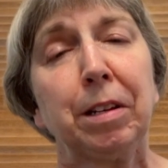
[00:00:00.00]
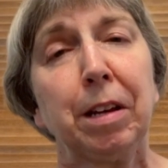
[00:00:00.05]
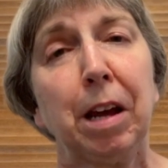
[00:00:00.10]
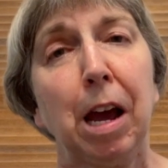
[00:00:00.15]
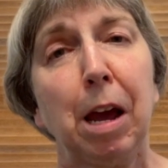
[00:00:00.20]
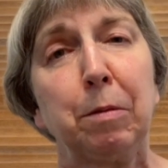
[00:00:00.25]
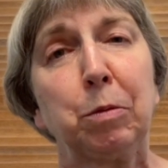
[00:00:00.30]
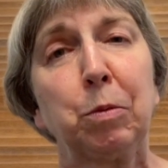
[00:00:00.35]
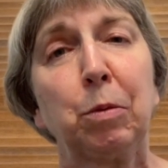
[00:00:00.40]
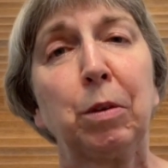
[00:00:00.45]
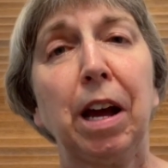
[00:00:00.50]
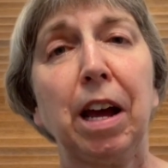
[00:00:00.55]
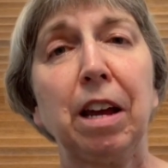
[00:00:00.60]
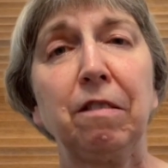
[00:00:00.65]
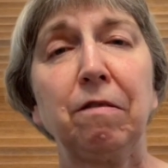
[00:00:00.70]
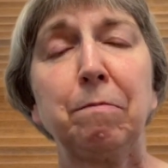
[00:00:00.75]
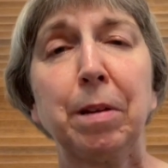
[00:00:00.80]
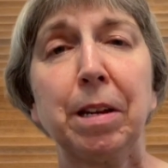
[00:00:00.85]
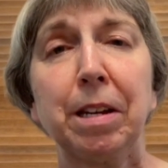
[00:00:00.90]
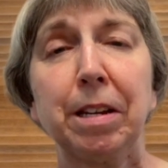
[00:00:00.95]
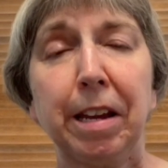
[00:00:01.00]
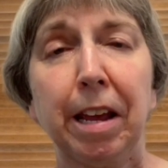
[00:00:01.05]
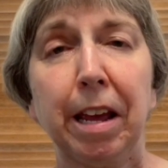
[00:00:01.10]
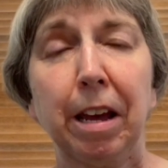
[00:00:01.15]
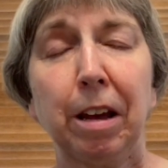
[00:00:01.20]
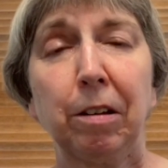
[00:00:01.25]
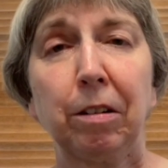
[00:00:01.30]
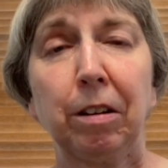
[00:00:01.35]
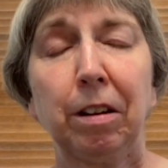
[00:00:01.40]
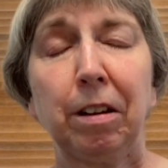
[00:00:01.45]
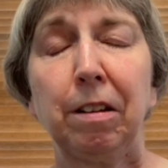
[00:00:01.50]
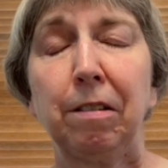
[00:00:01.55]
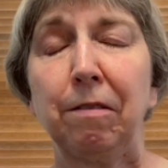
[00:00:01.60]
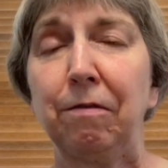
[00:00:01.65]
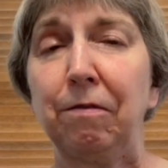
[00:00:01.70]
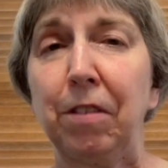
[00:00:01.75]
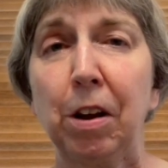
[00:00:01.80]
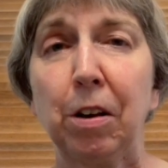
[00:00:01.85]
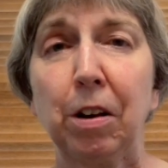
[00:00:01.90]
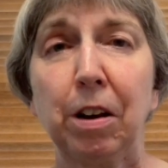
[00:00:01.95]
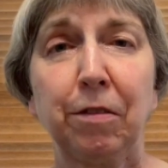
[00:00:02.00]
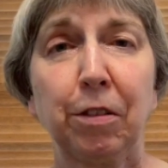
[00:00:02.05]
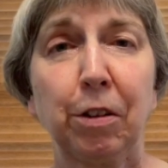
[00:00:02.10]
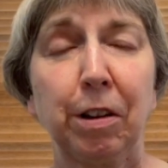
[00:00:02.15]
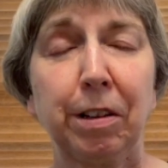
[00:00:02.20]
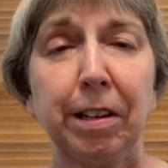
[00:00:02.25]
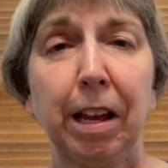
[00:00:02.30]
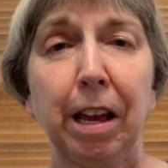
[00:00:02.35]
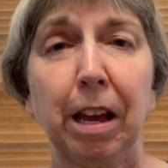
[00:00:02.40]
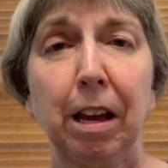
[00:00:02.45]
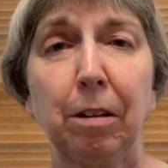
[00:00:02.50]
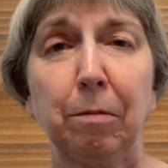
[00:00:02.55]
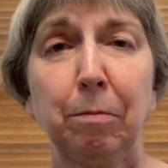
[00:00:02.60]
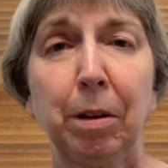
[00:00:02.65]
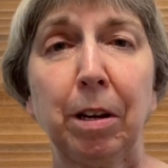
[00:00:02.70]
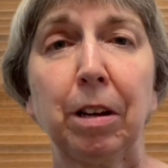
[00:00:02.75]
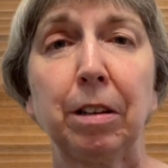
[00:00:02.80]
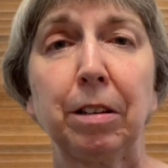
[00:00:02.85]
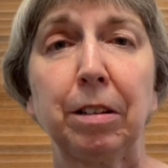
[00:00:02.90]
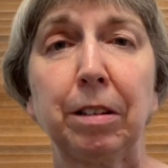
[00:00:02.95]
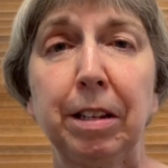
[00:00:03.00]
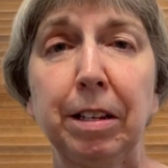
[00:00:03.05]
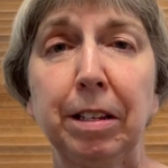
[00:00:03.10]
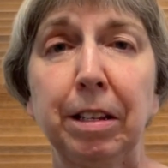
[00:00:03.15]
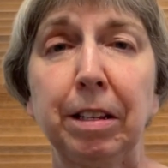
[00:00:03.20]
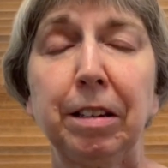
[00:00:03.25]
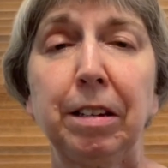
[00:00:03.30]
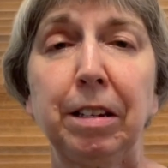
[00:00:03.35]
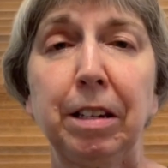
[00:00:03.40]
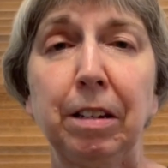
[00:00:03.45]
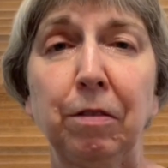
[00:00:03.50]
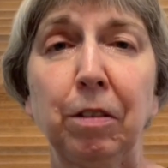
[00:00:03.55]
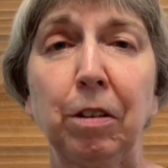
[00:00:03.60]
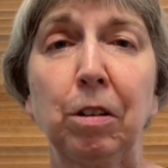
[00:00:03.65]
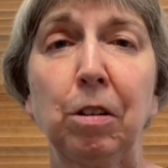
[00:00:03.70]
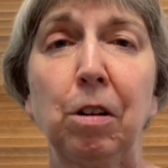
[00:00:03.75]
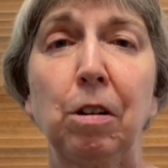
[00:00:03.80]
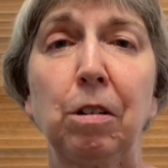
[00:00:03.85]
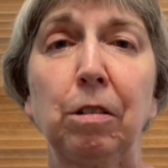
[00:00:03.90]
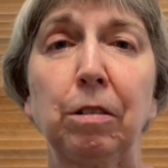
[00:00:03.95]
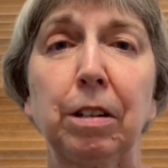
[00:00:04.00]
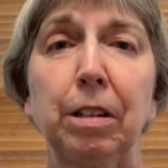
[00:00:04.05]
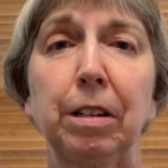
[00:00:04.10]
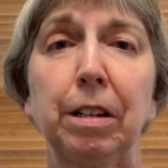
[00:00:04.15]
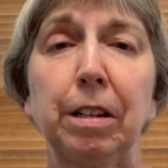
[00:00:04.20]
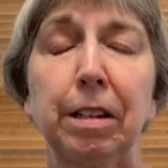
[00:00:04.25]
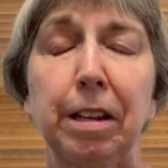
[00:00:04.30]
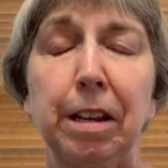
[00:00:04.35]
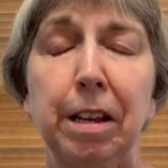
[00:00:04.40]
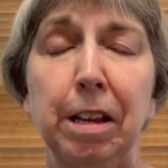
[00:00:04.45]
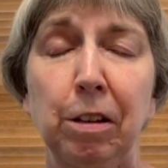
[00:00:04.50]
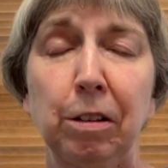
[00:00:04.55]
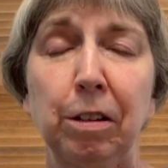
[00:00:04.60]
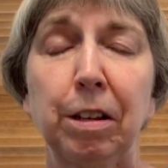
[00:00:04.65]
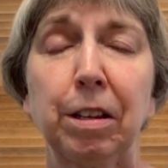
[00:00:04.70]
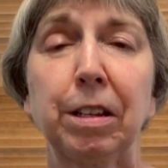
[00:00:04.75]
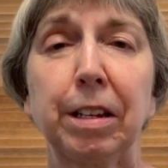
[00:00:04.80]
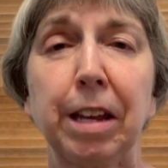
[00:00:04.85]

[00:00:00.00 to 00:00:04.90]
times when I've been down, very, very down, because this is a difficult illness